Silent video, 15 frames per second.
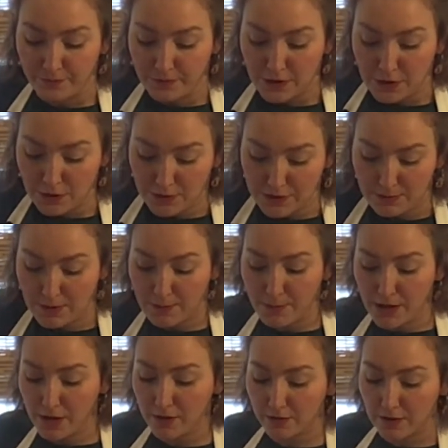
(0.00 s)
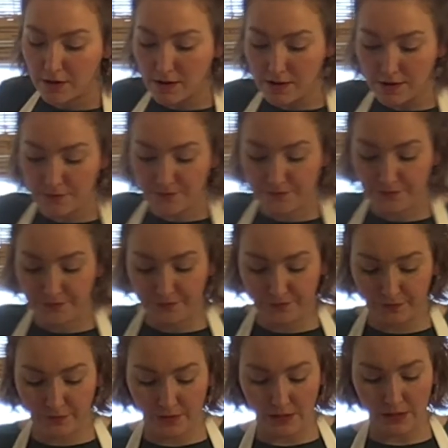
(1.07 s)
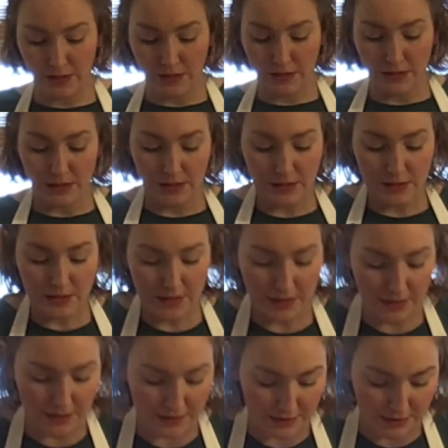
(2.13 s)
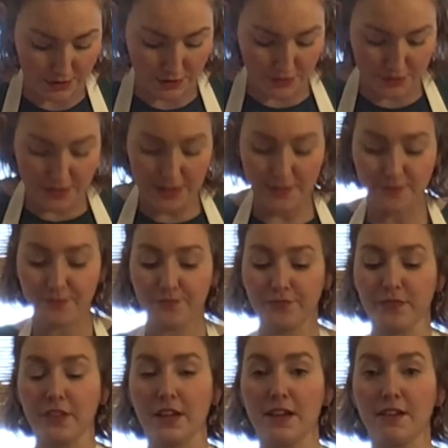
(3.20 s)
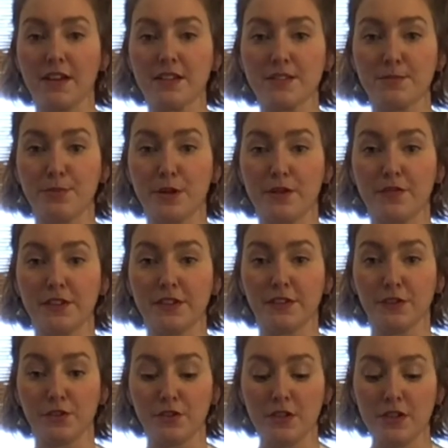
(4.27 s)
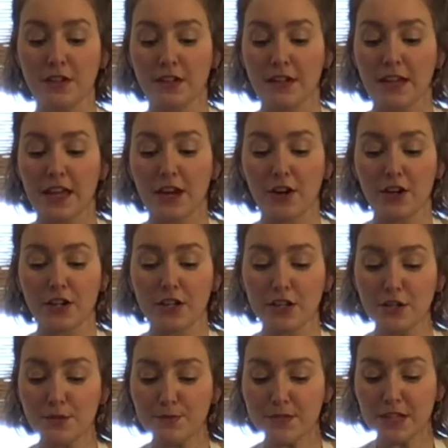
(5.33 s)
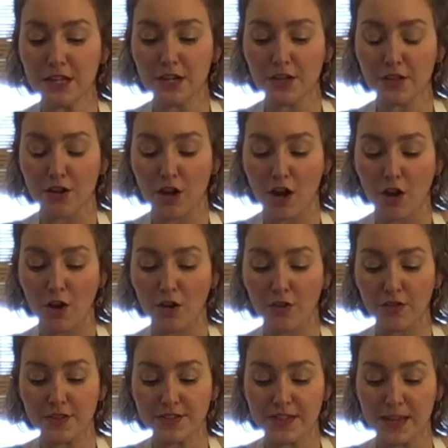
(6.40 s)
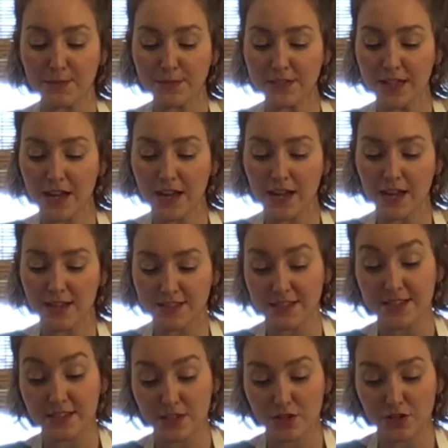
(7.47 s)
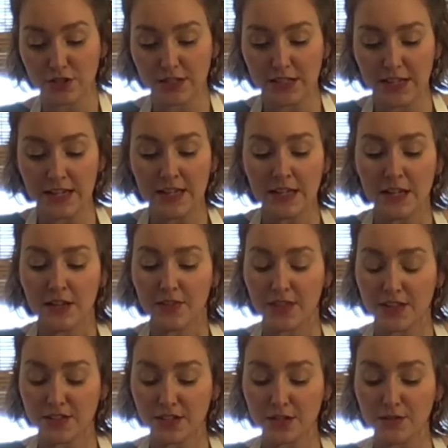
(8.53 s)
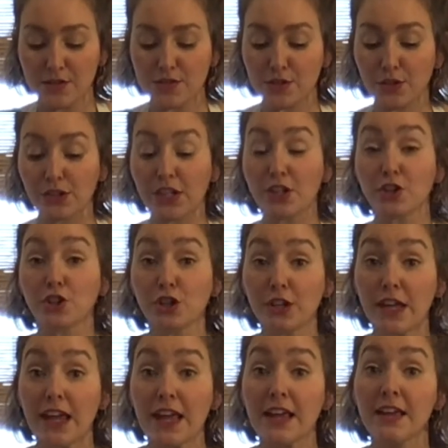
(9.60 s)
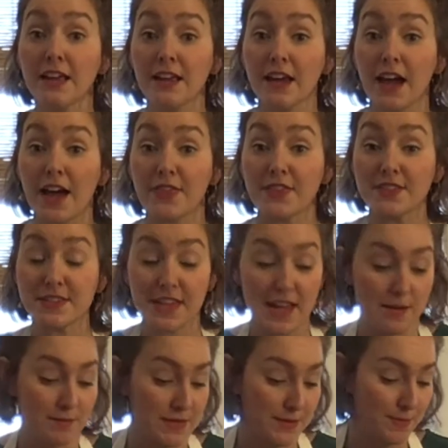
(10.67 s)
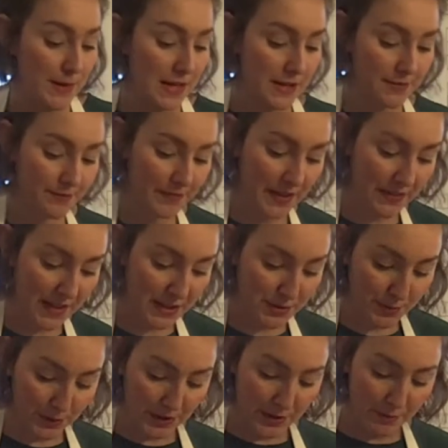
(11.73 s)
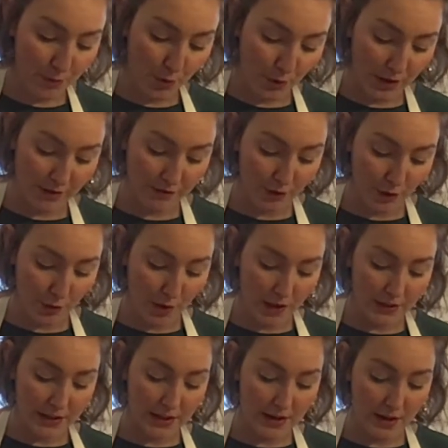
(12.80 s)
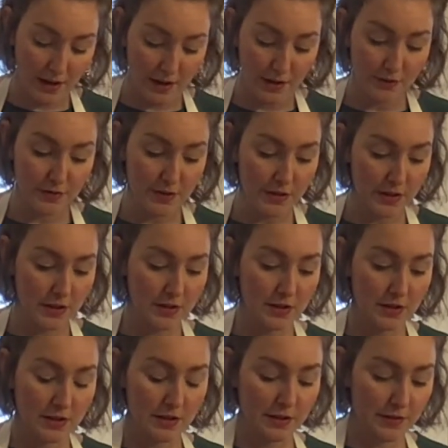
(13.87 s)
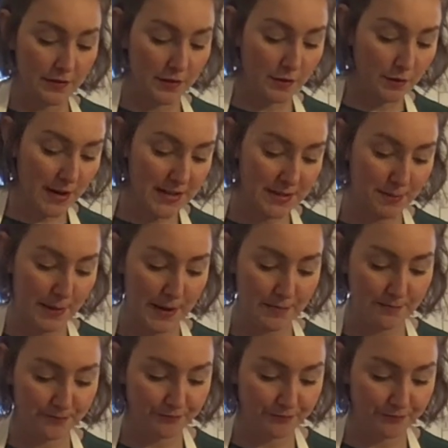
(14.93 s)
using my bear claw. And as you see, I've got some perfect little carrot cubes here. They're all the same size essentially, and that's going to result in cooking at the same speed. And that's really important for quality of recipe.